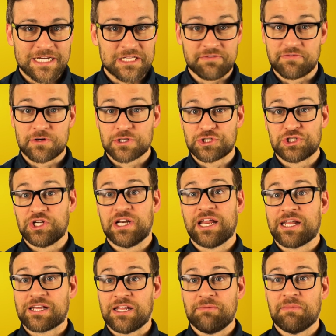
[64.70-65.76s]
The first
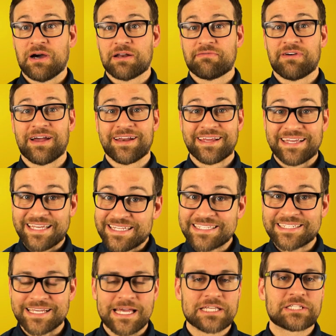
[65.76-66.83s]
genetically modified
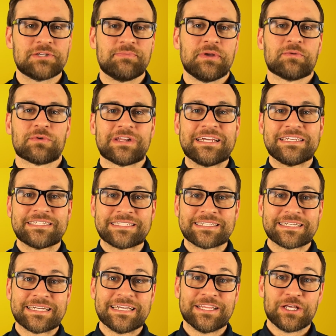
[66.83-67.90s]
insects to be released
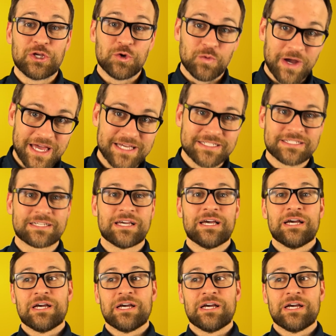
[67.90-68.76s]
in the US